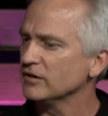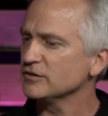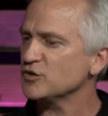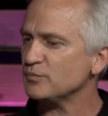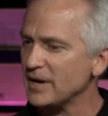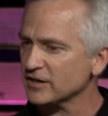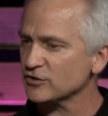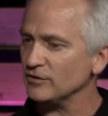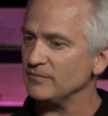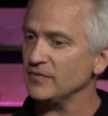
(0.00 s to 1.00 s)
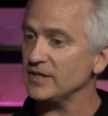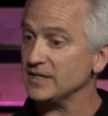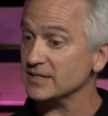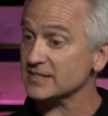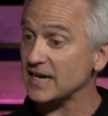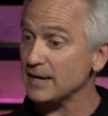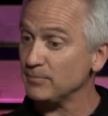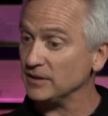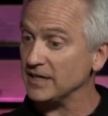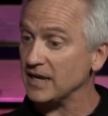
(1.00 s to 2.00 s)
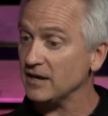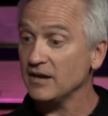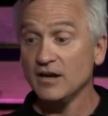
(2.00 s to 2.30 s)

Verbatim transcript: spectrum than discipling.